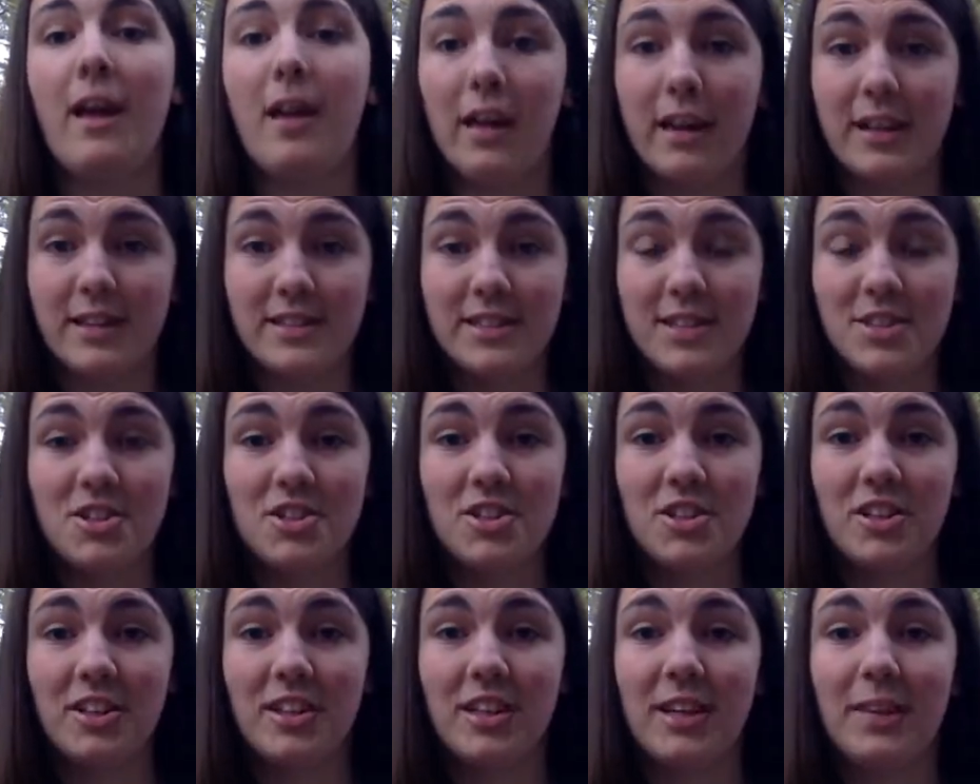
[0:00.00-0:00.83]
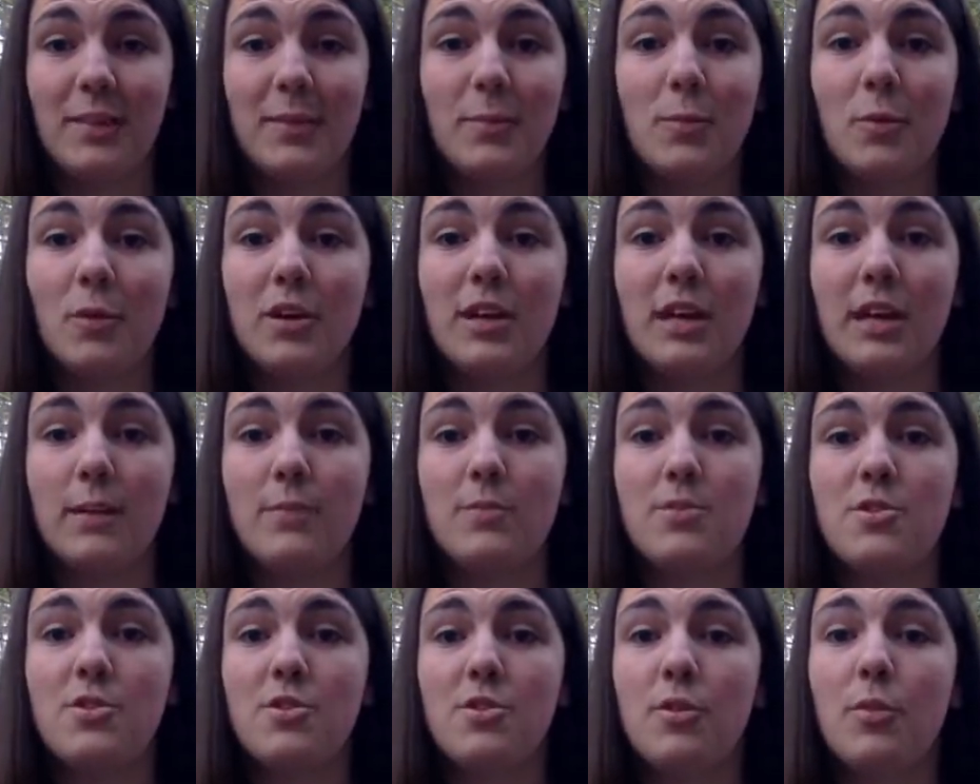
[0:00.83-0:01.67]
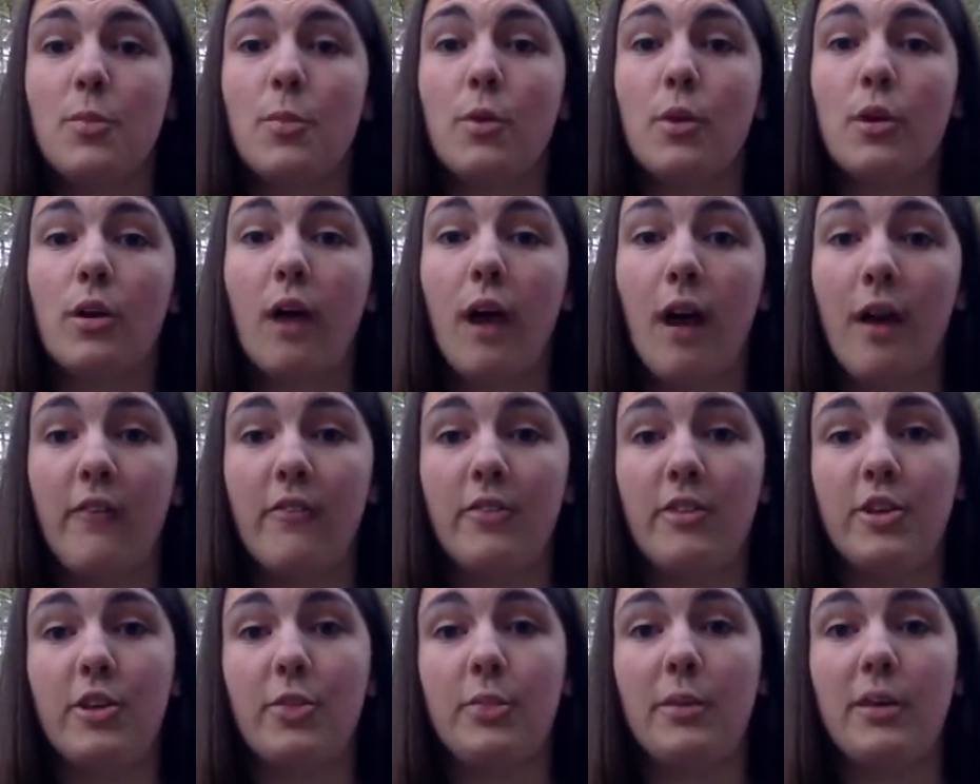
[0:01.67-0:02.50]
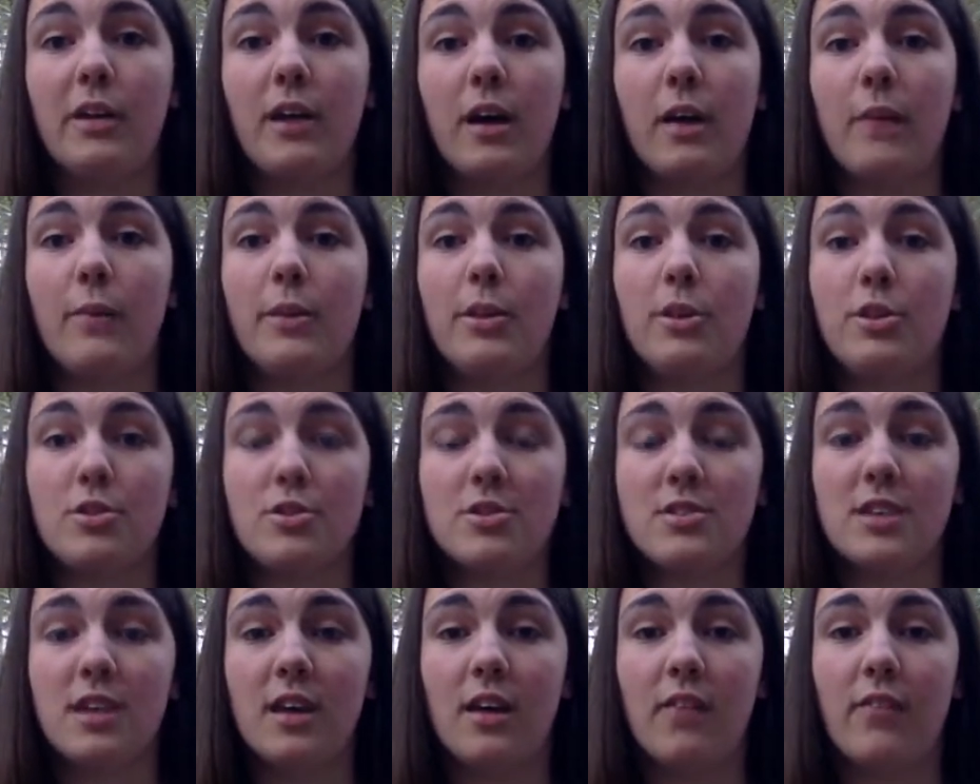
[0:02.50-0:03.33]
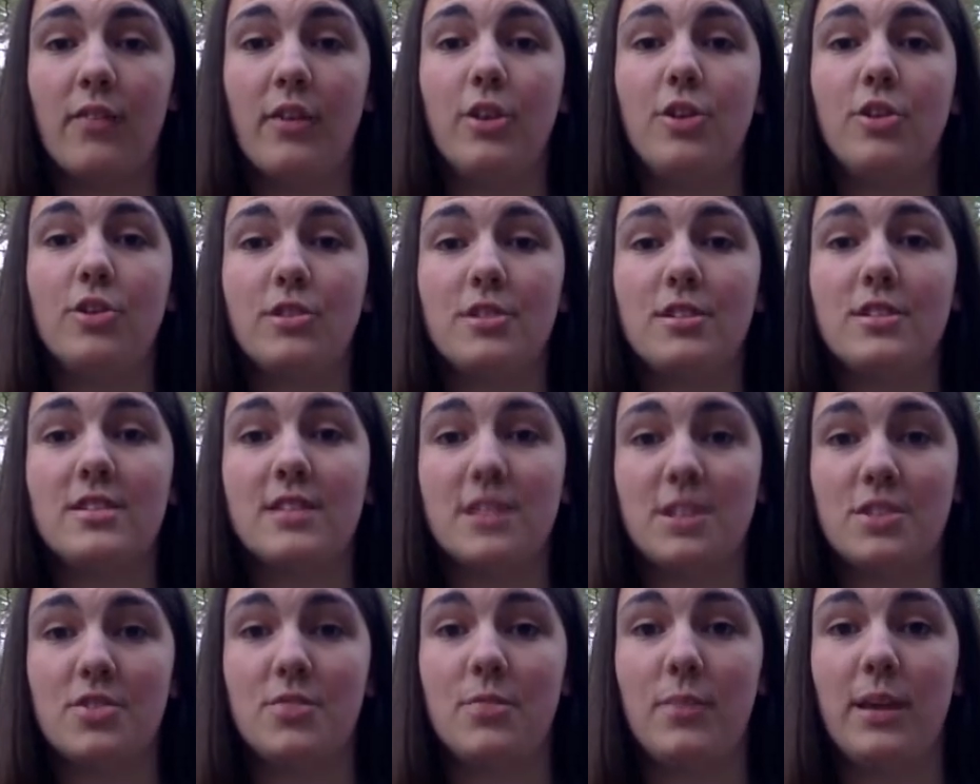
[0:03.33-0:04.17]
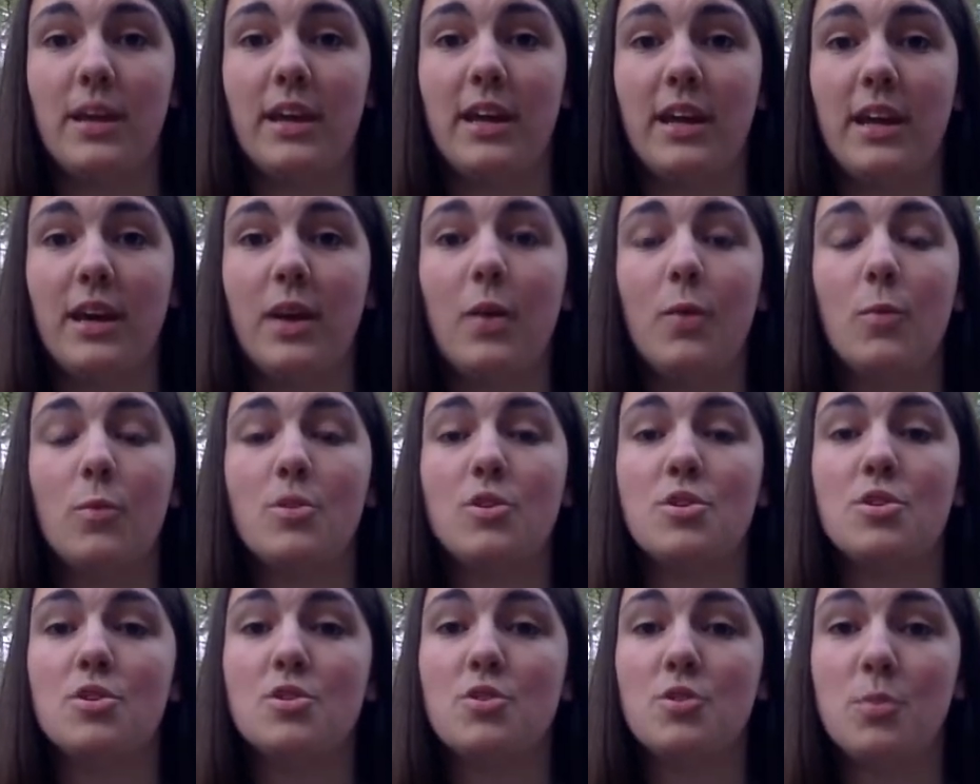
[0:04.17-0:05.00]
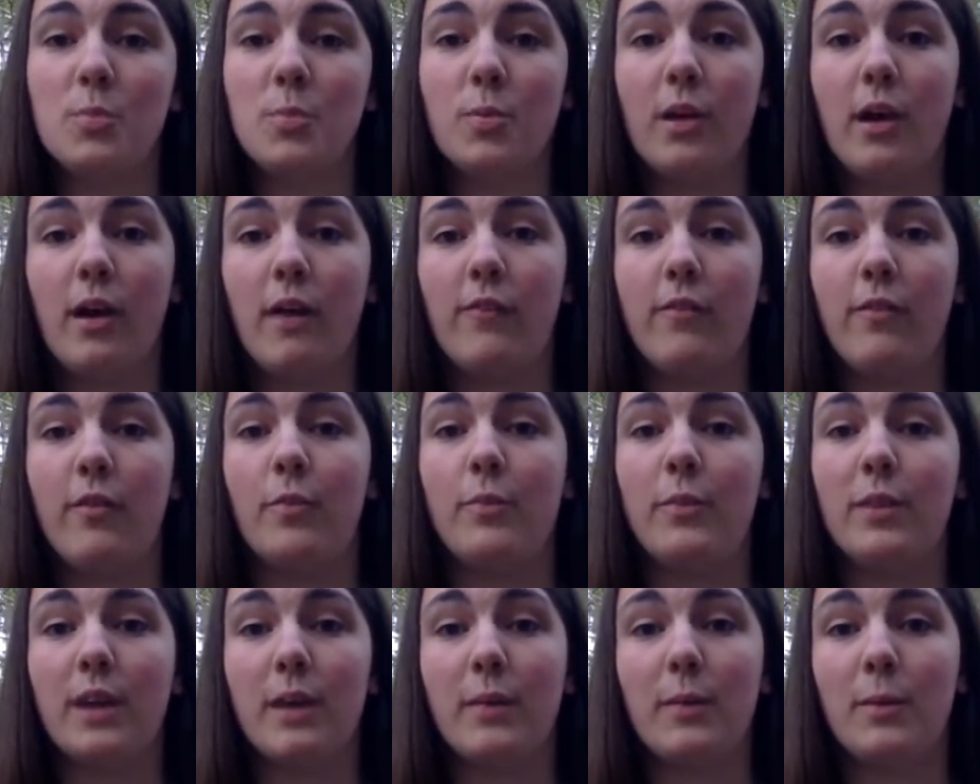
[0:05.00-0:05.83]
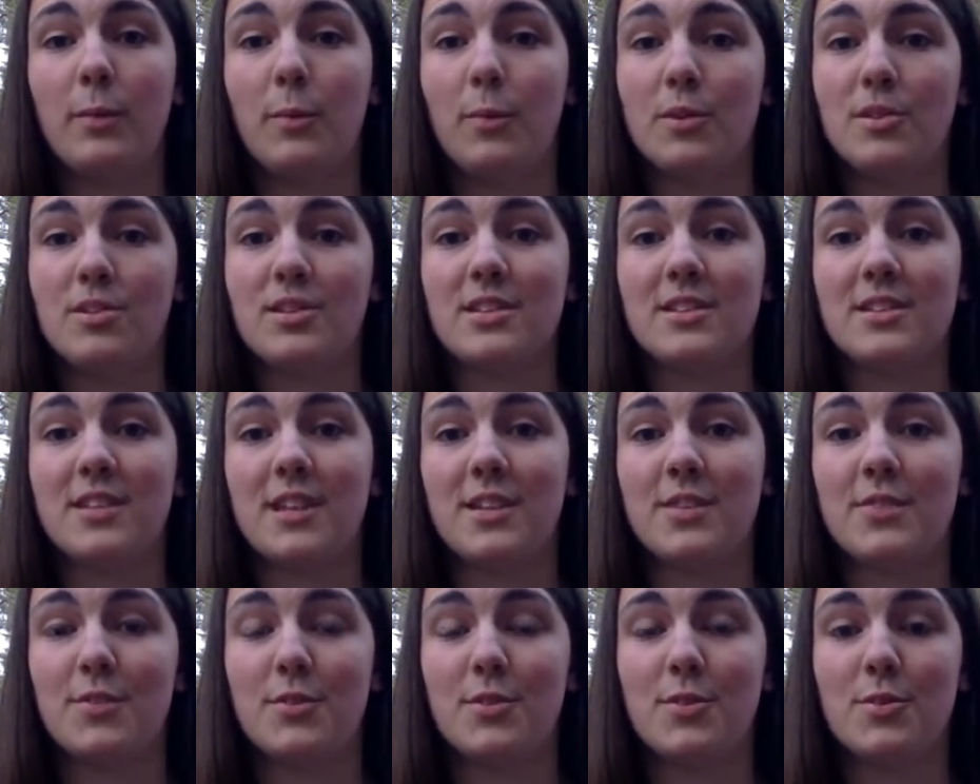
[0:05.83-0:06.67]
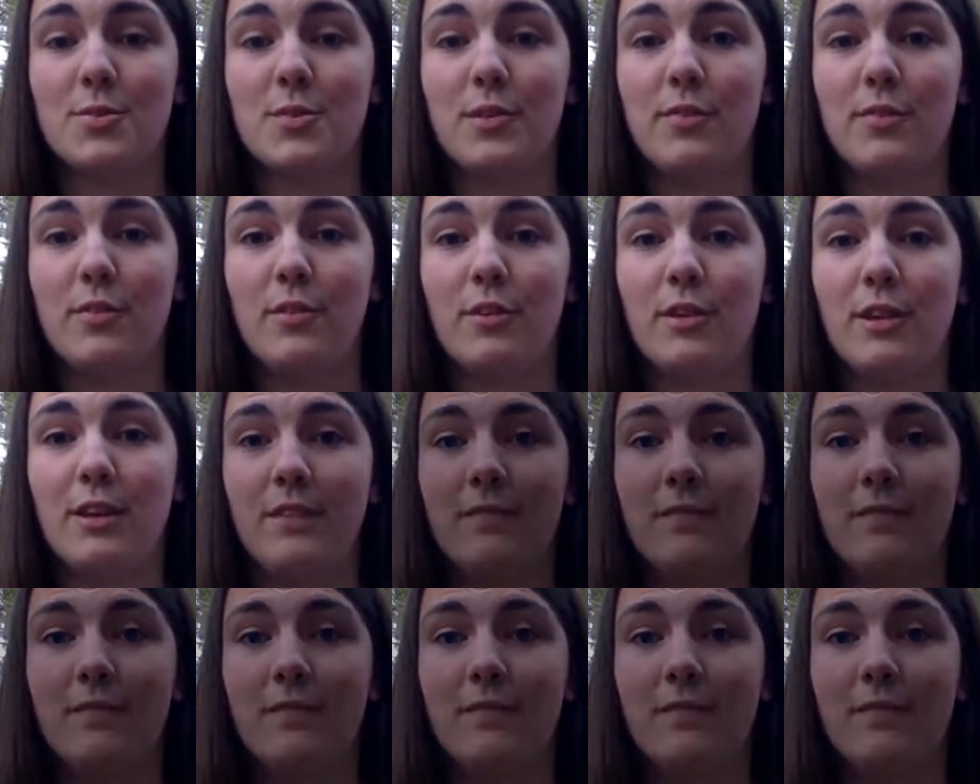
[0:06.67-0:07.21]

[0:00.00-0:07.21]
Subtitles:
Additionally, the more games you do, the more confident you become in yourself and your decision making, which is super helpful in becoming more successful as a referee.